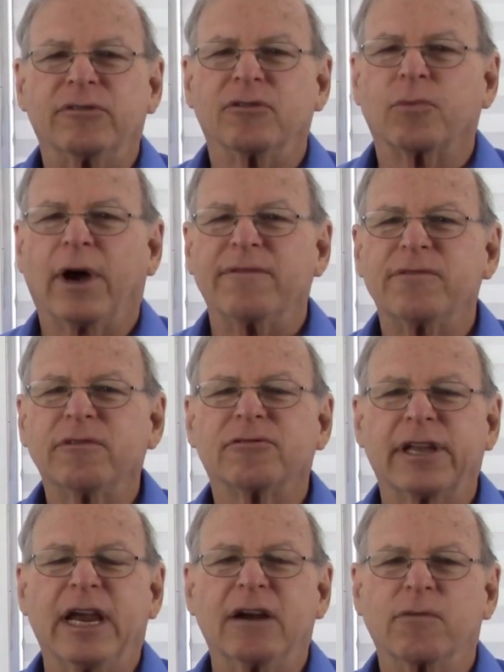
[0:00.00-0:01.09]
which is why
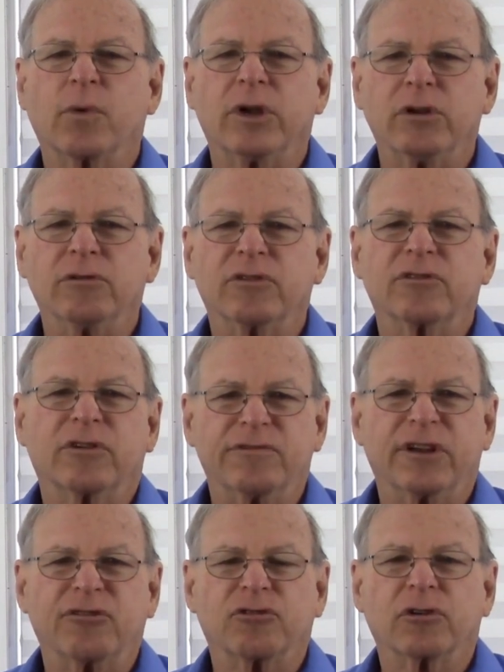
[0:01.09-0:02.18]
virtually everyone uses
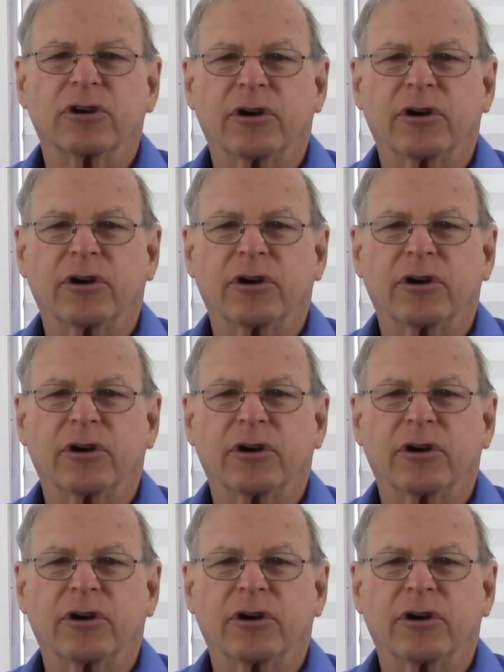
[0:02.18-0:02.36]
conventional